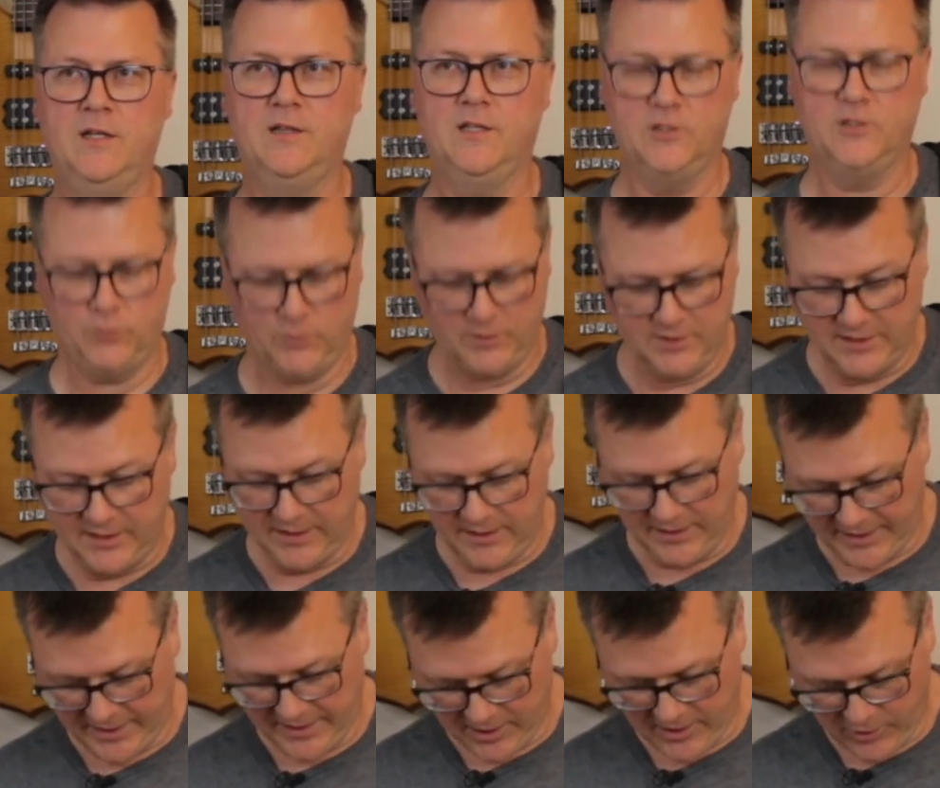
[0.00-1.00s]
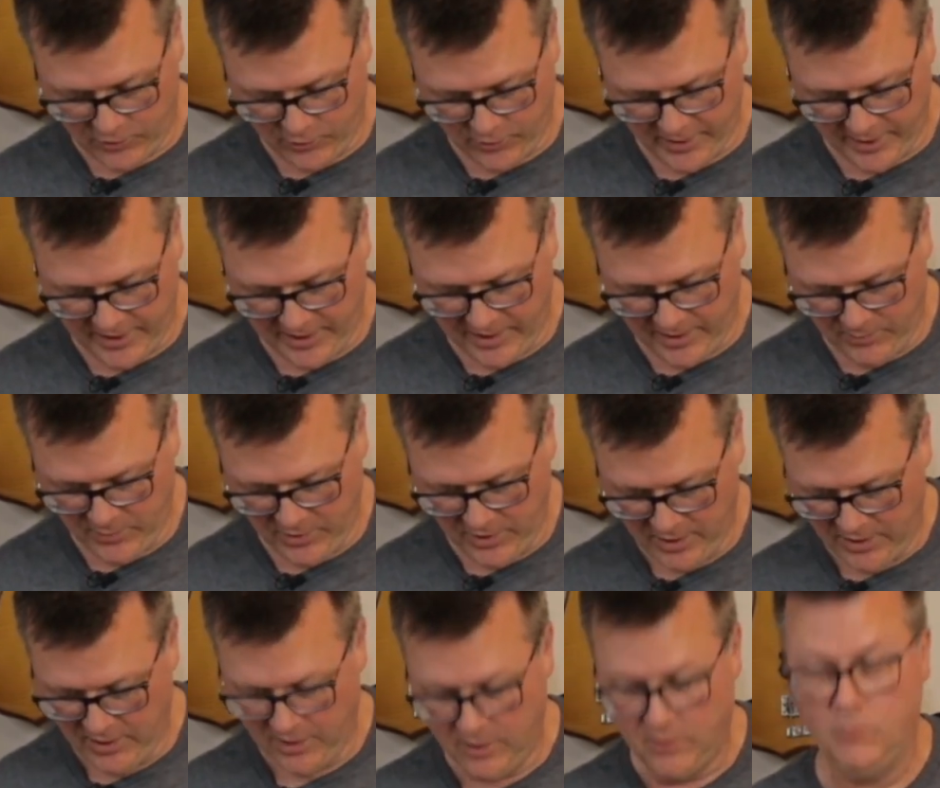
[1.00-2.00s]
This one's in like a cream
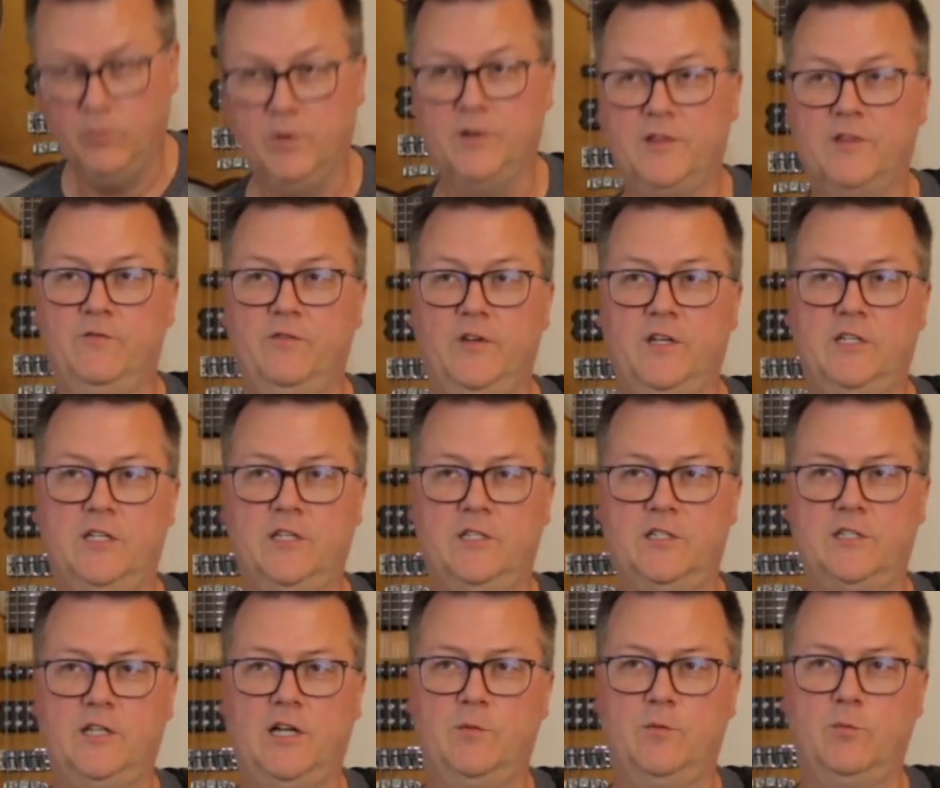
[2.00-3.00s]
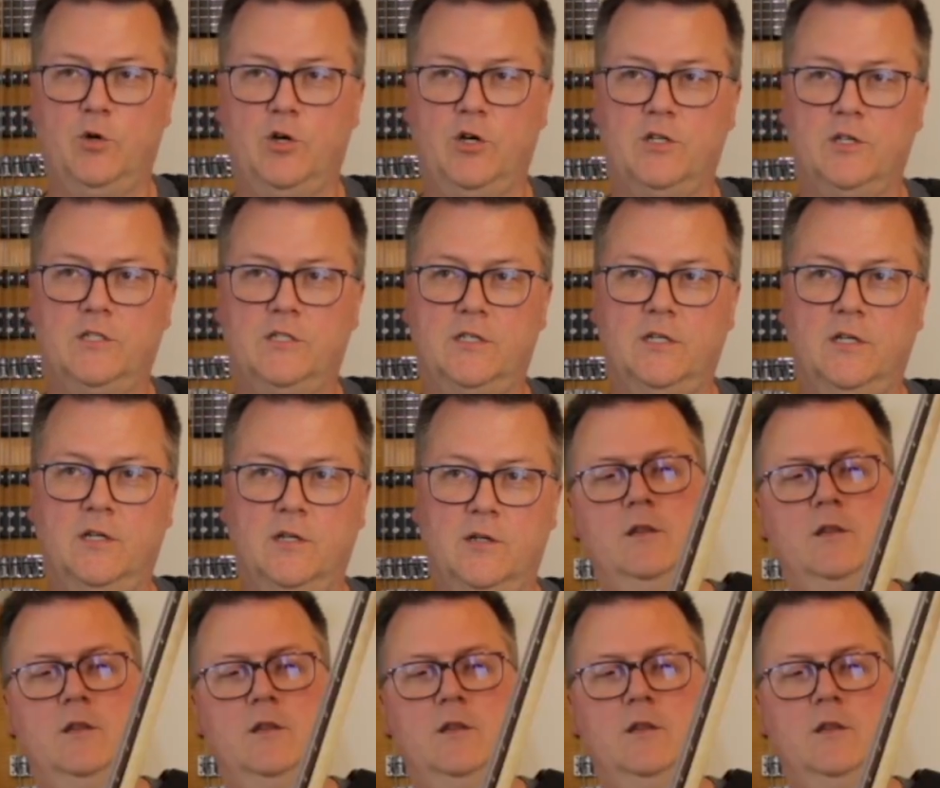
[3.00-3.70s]
with the vintage sunburst.